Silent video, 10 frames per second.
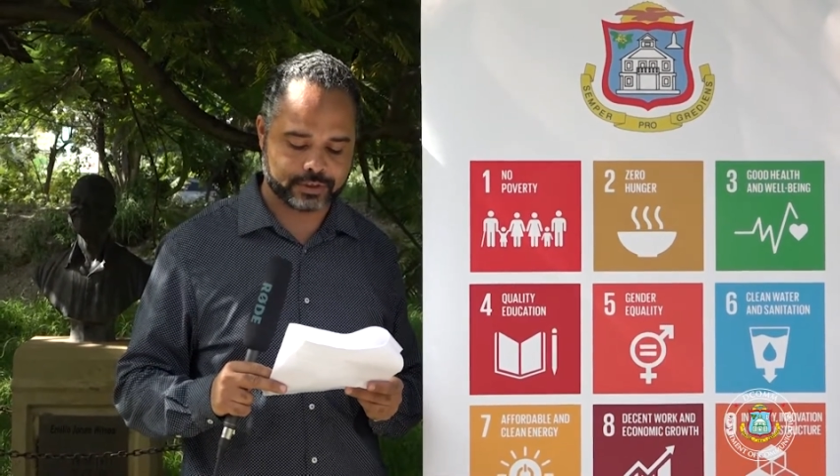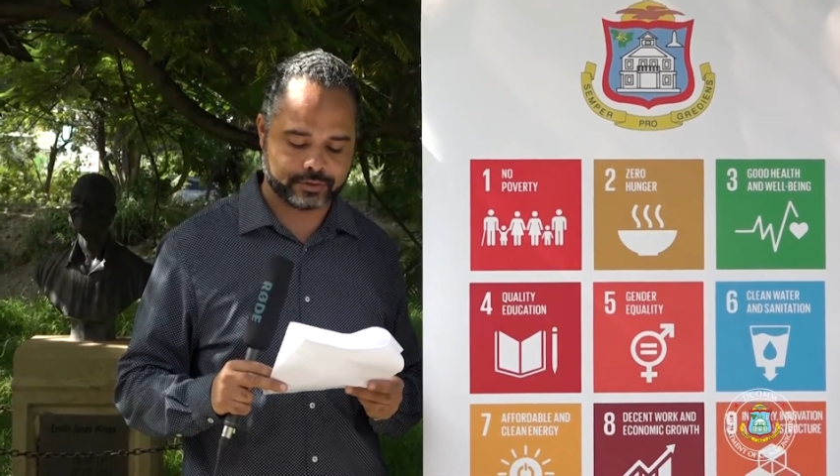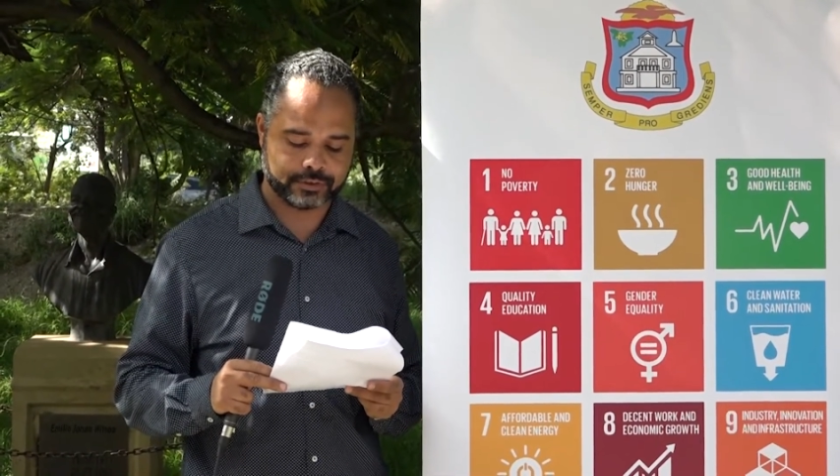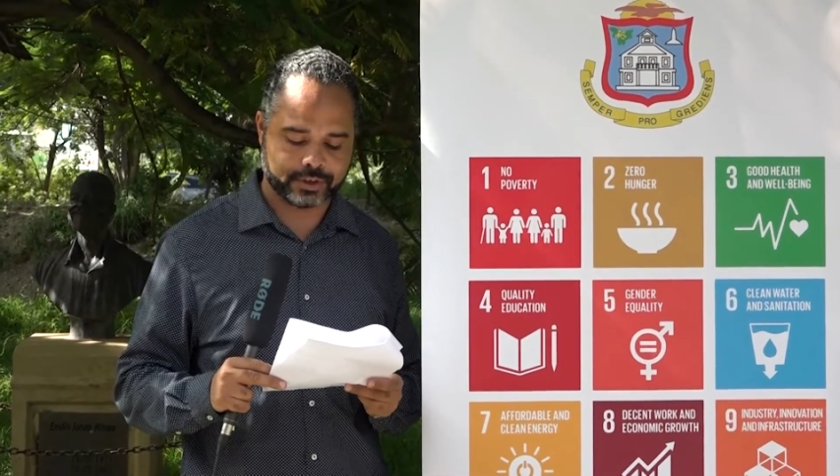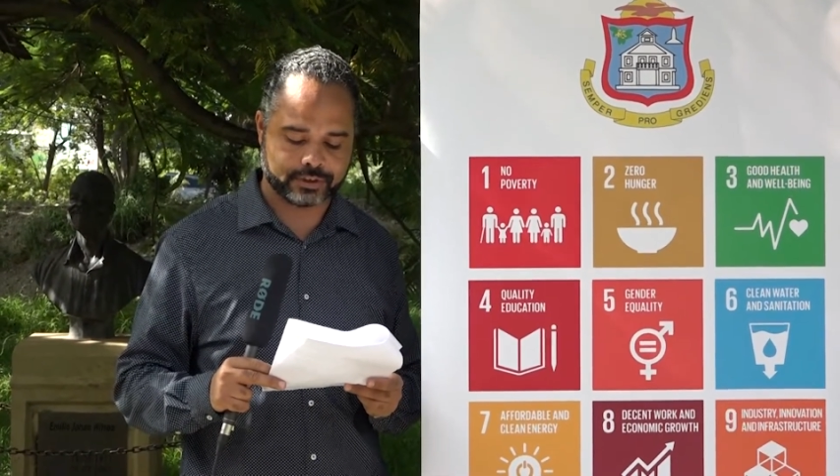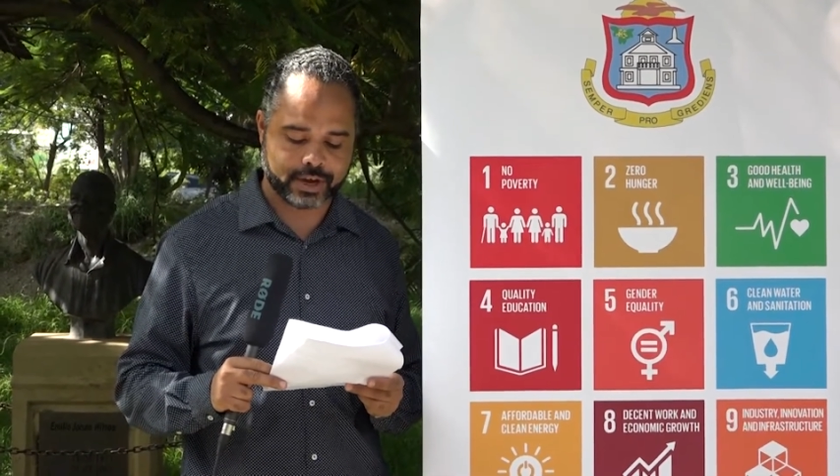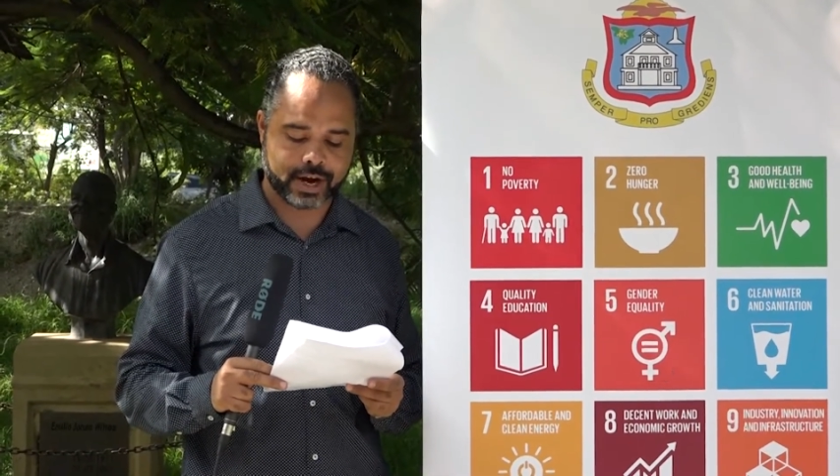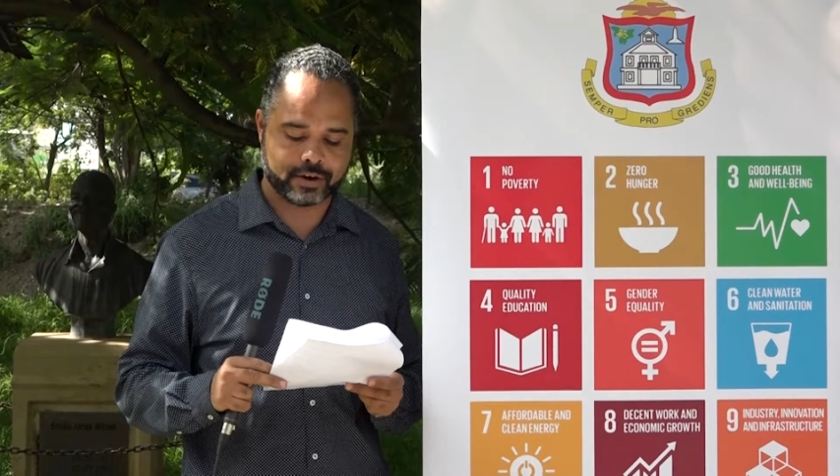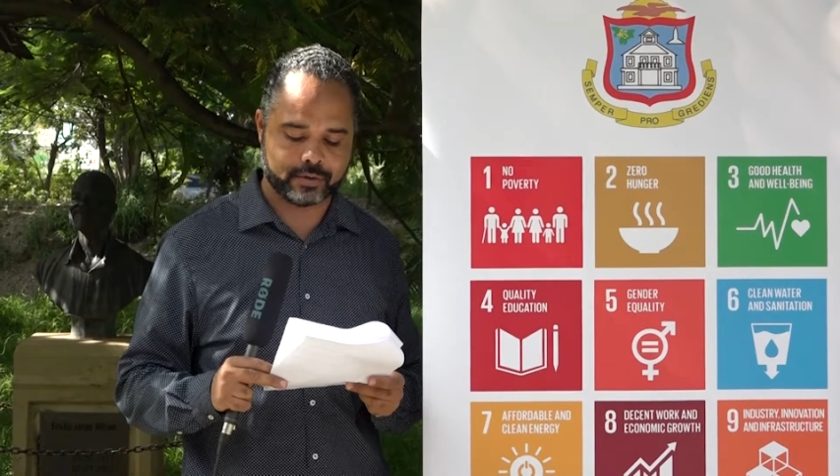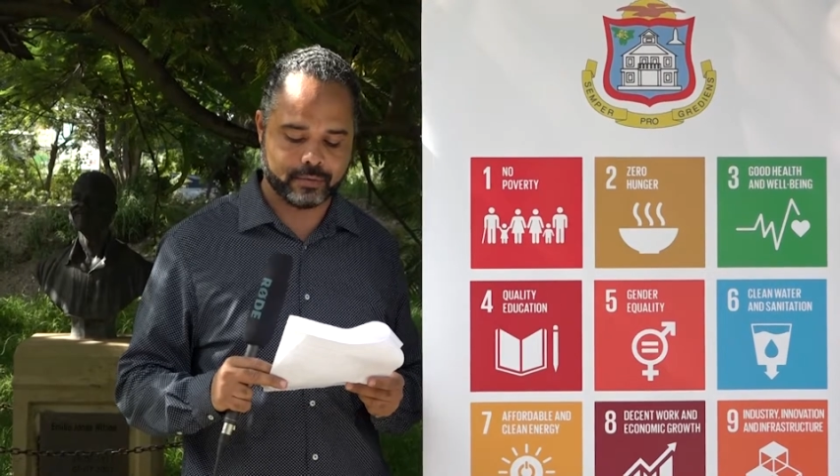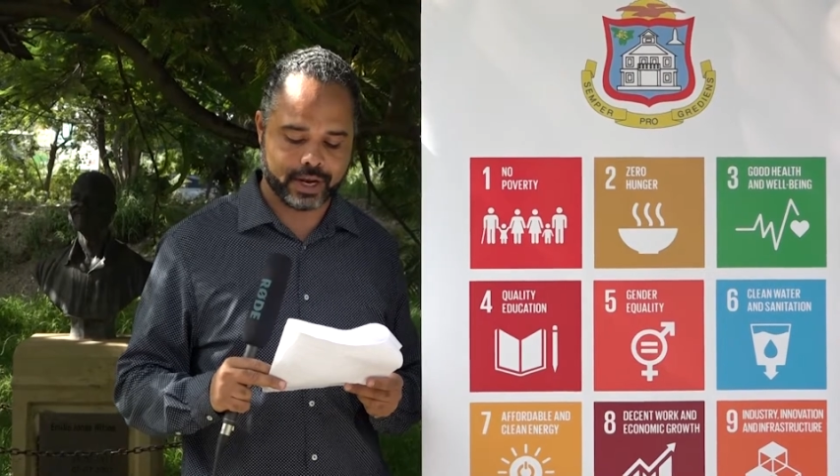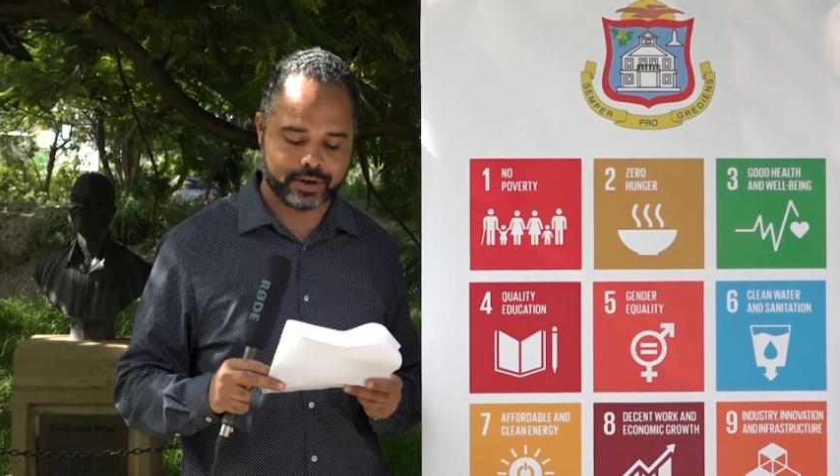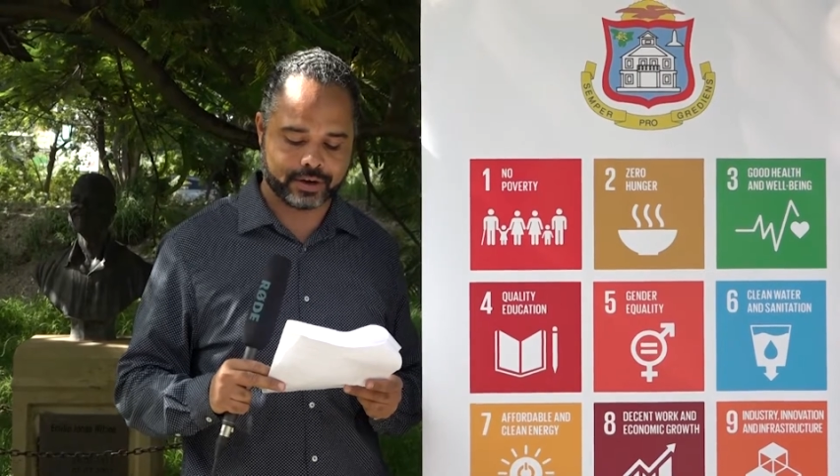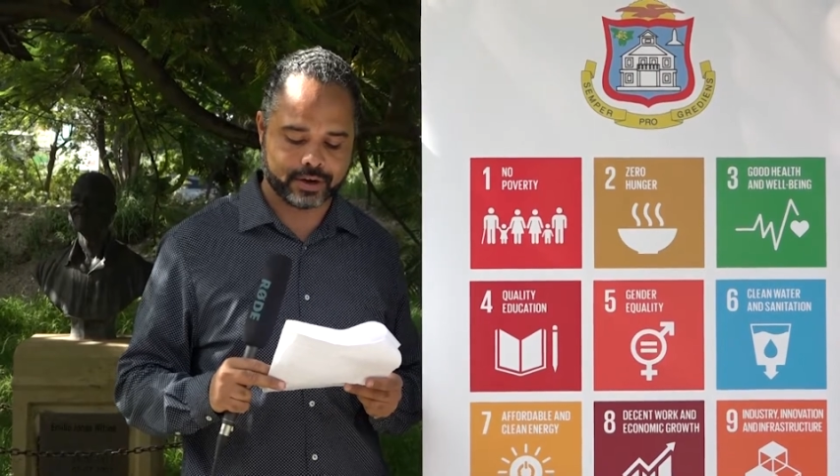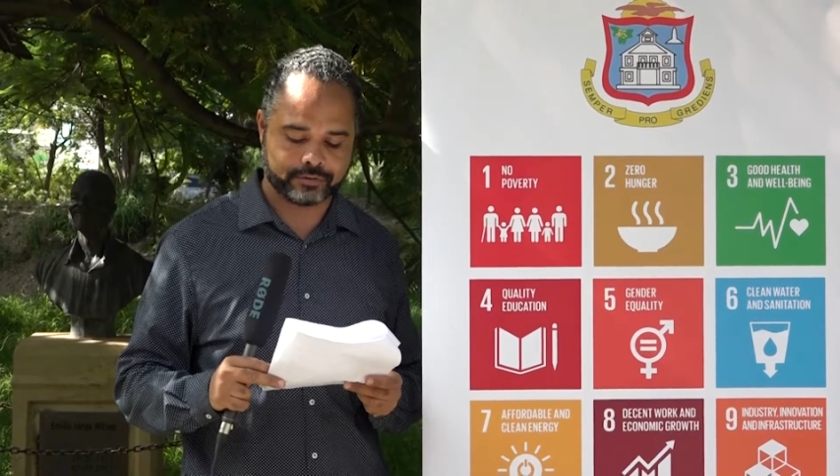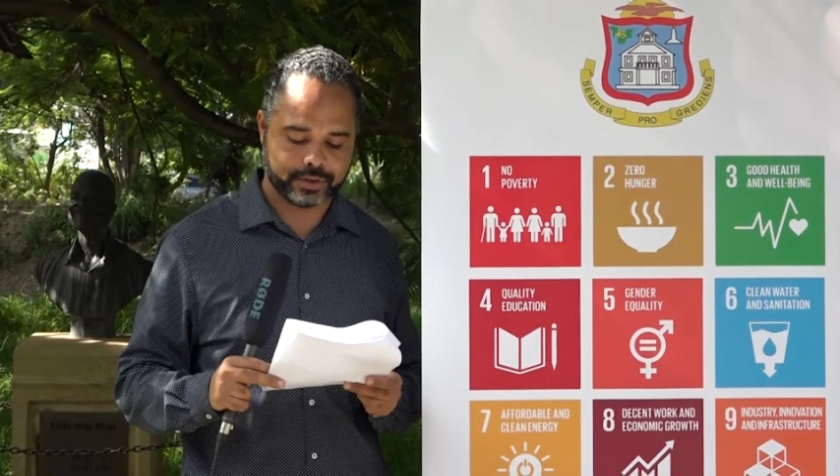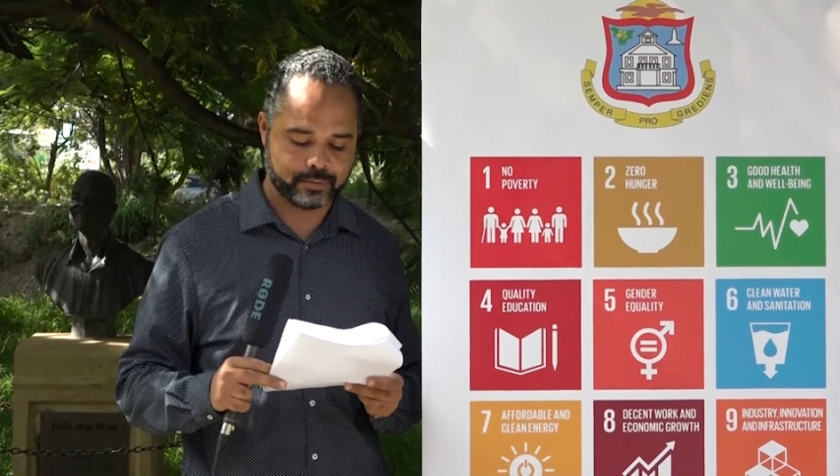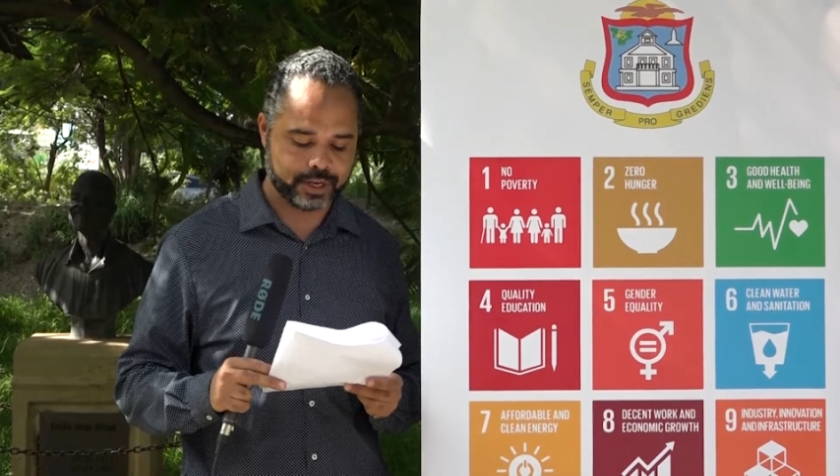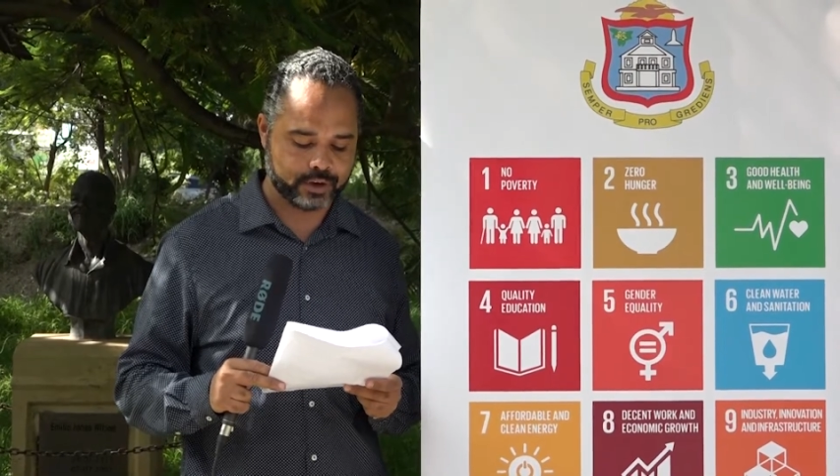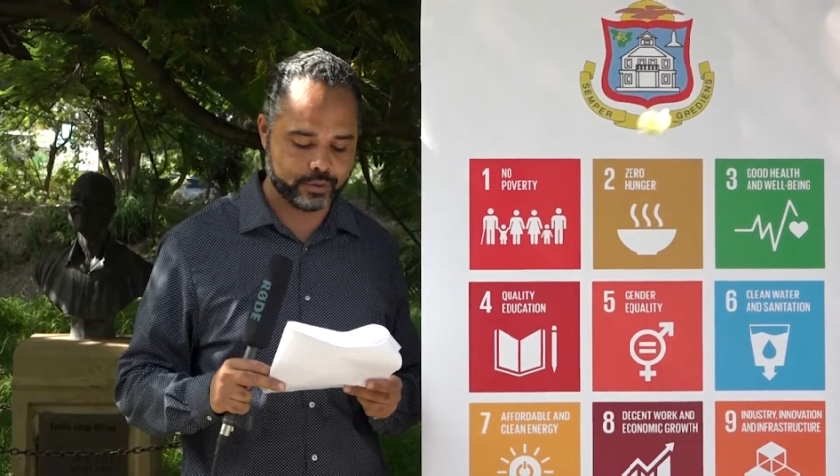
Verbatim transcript: of the entire remainder of the Emilio